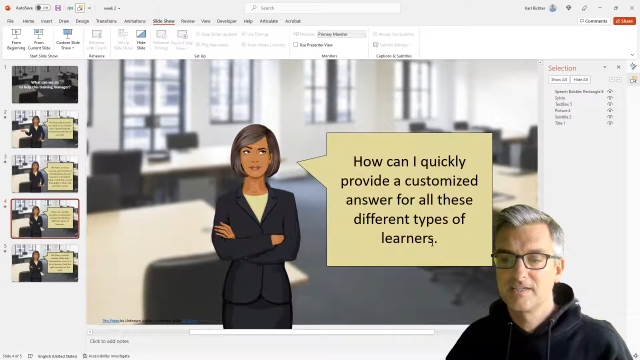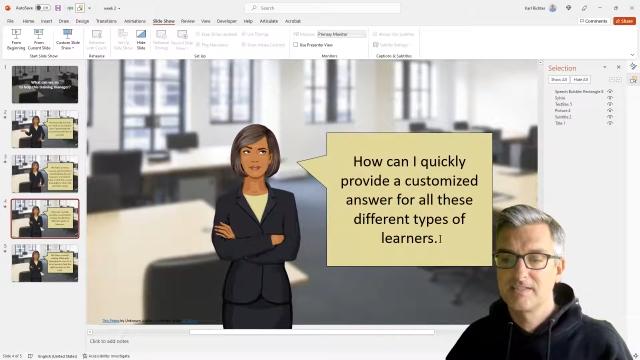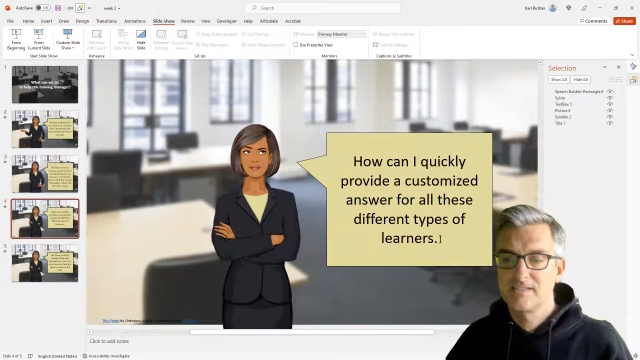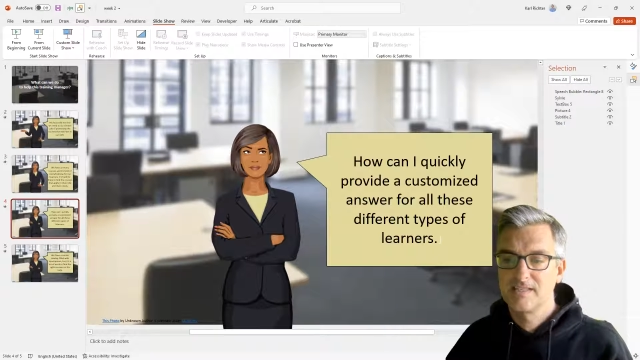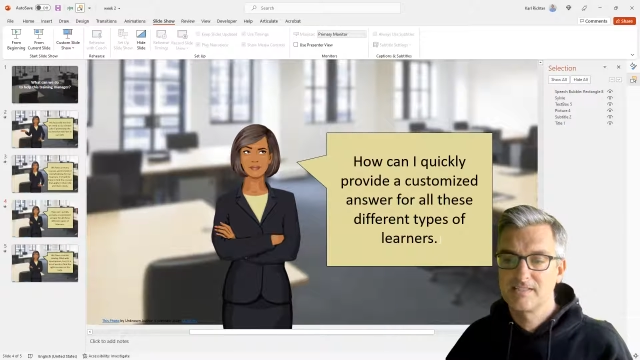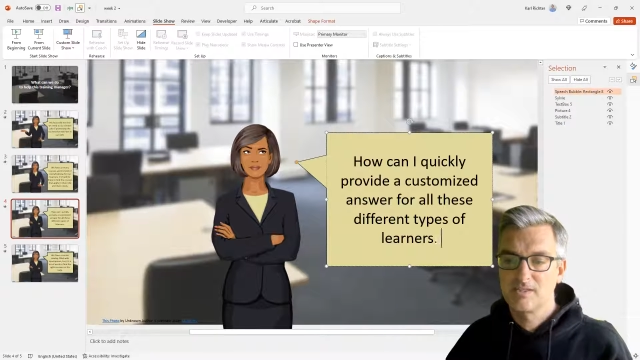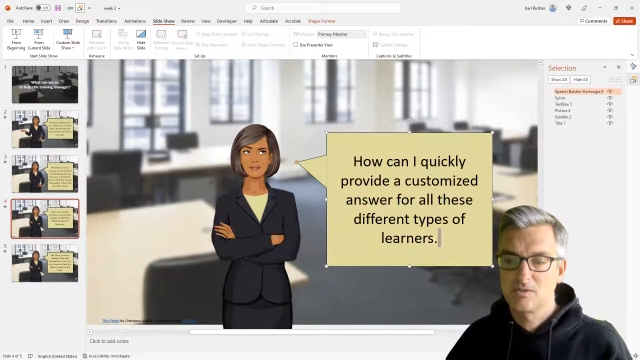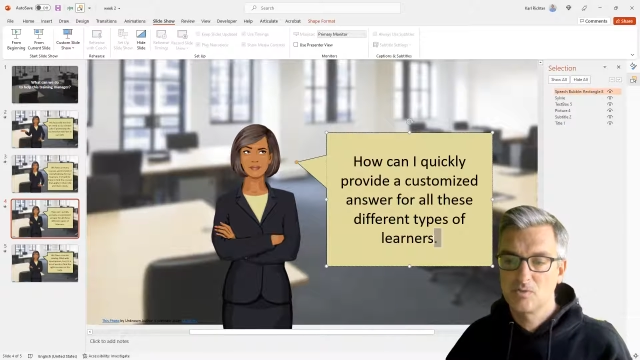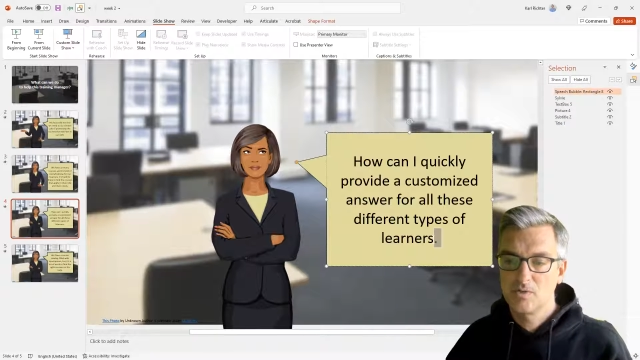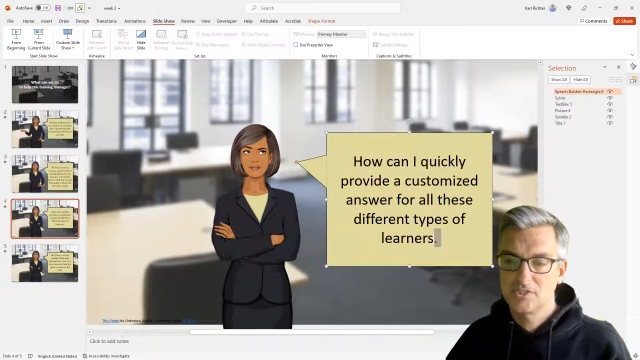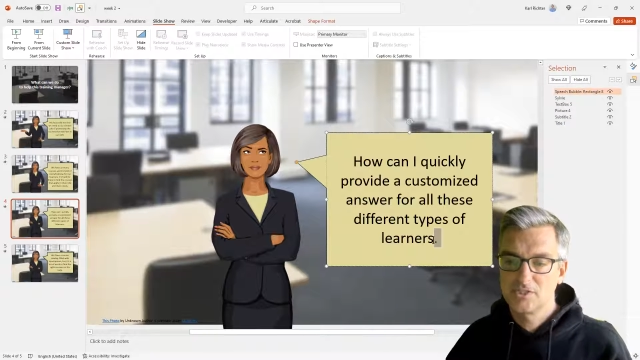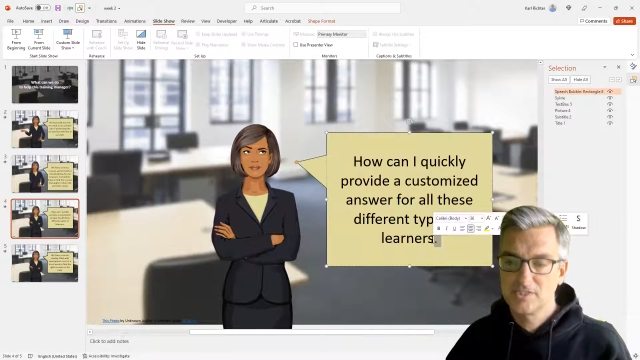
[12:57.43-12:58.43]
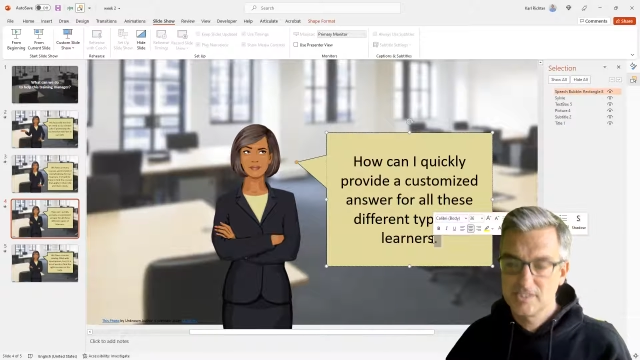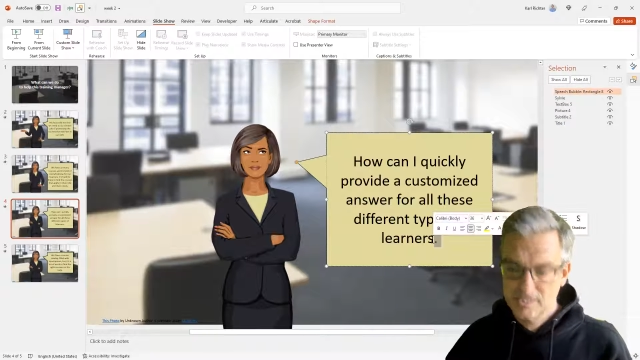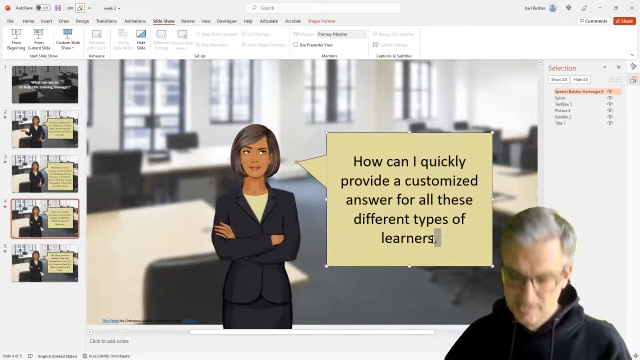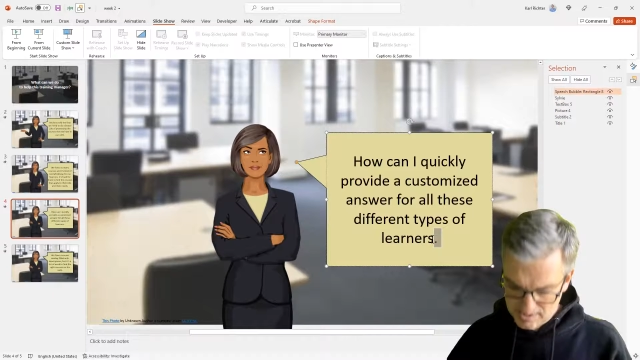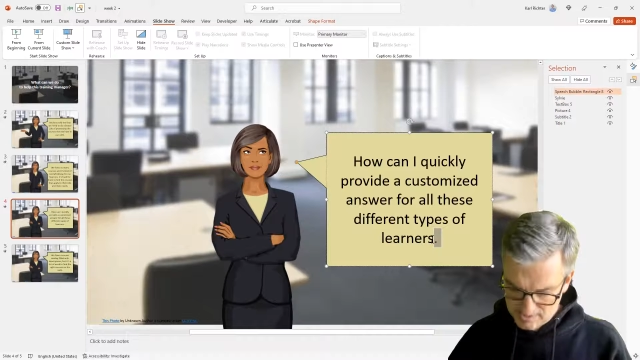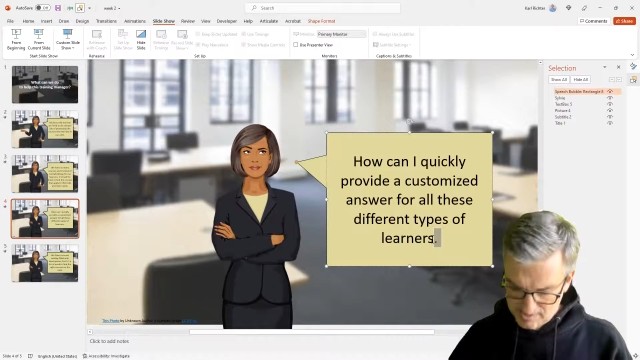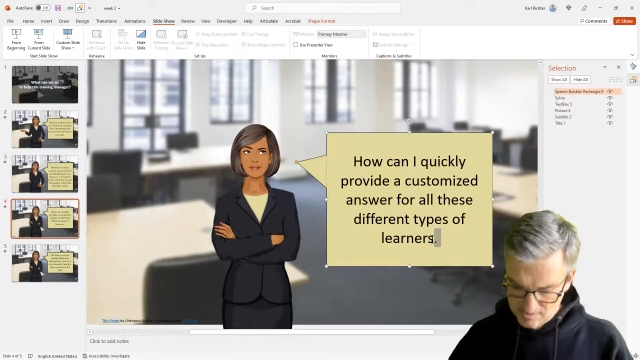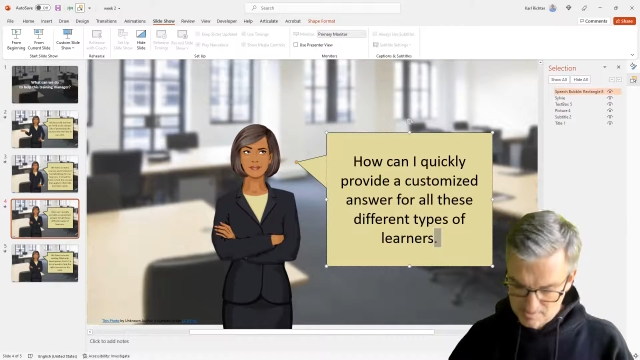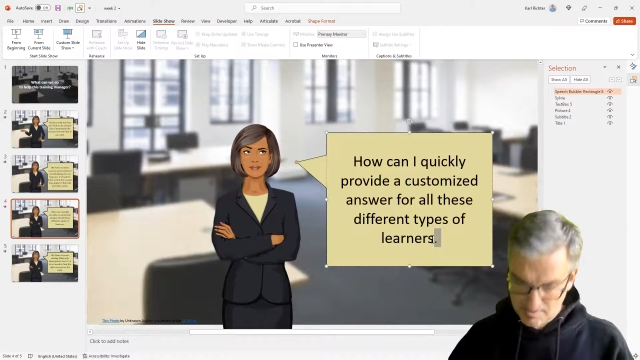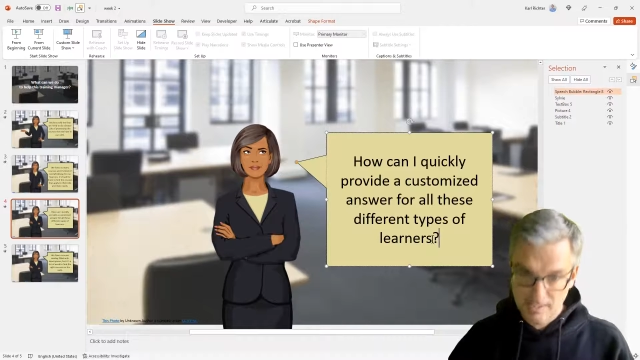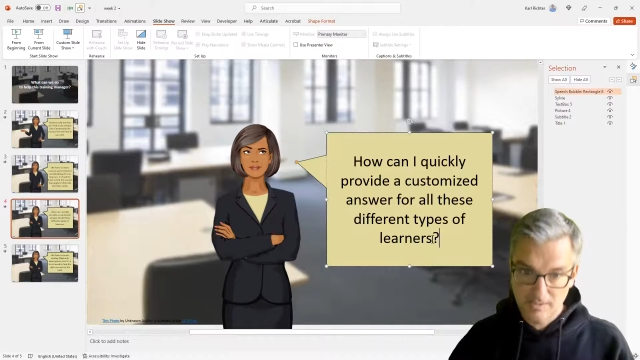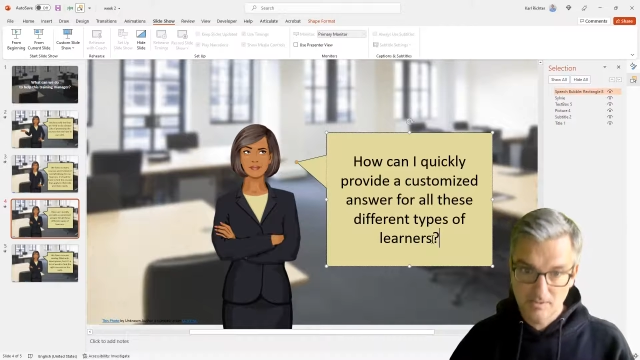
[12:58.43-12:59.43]
That's a question, so I'll make
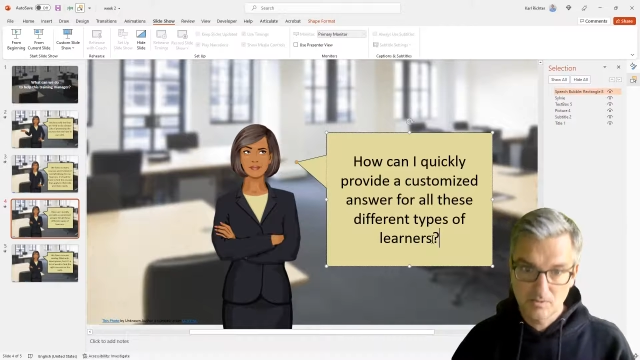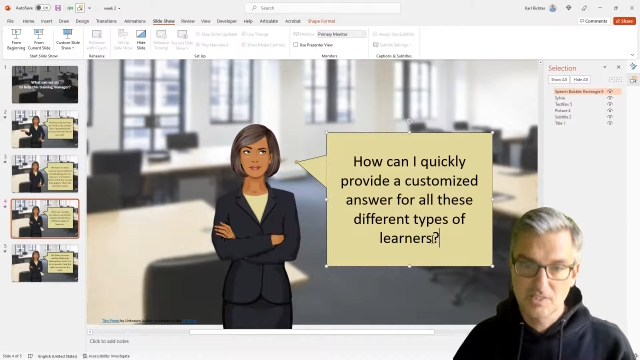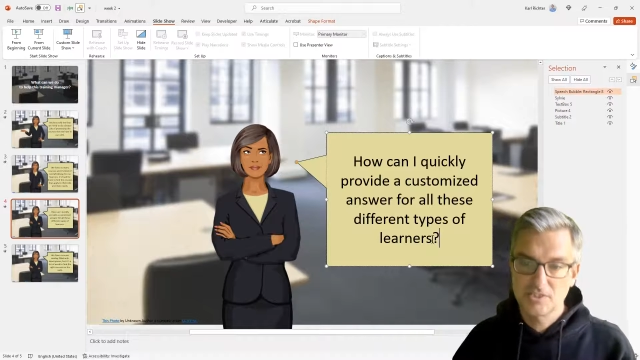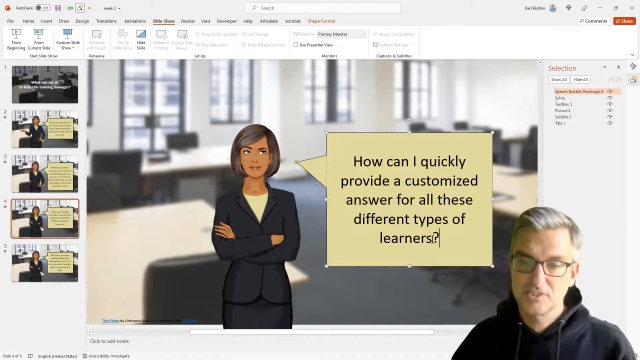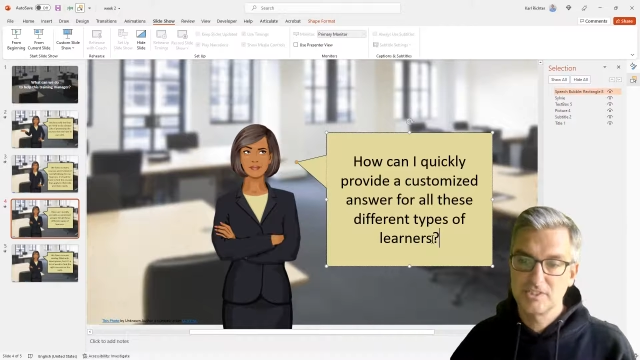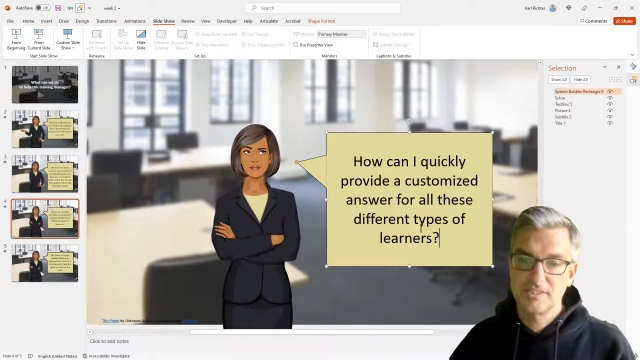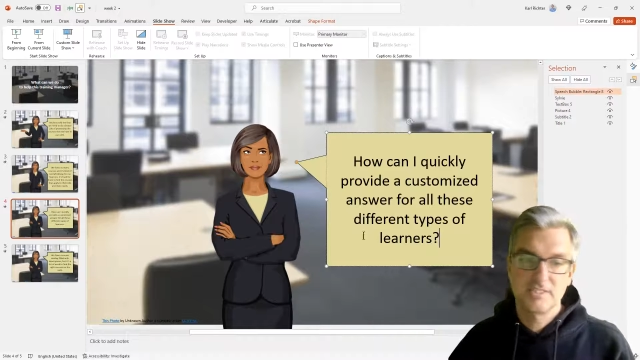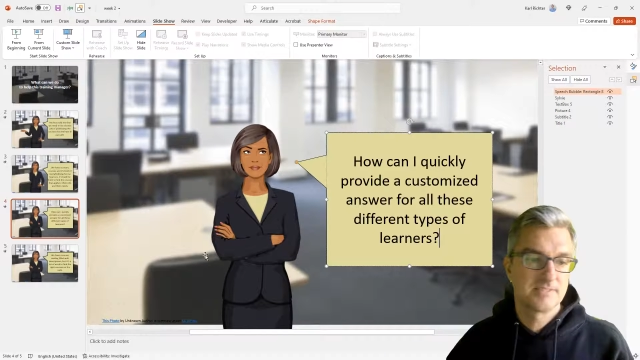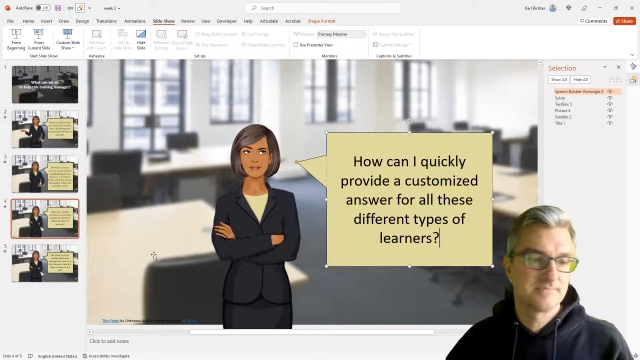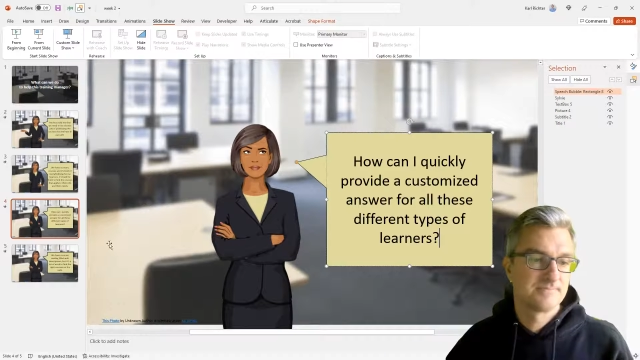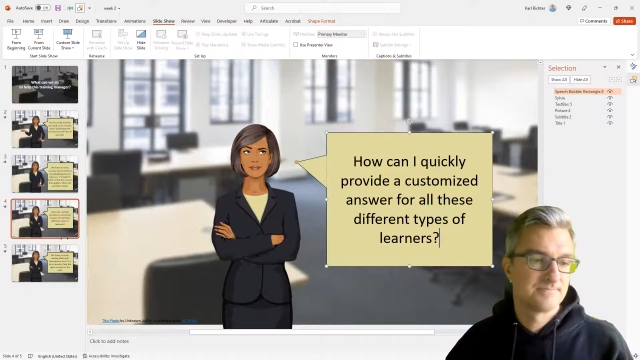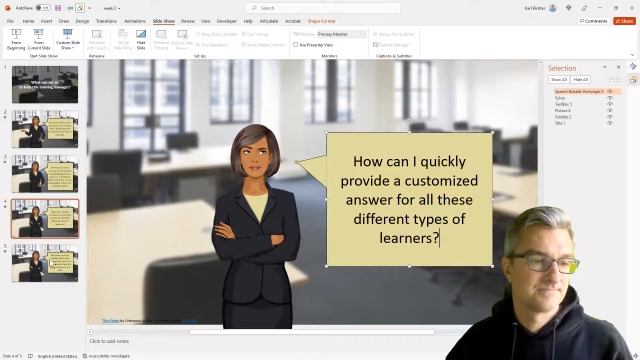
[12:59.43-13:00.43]
it a question.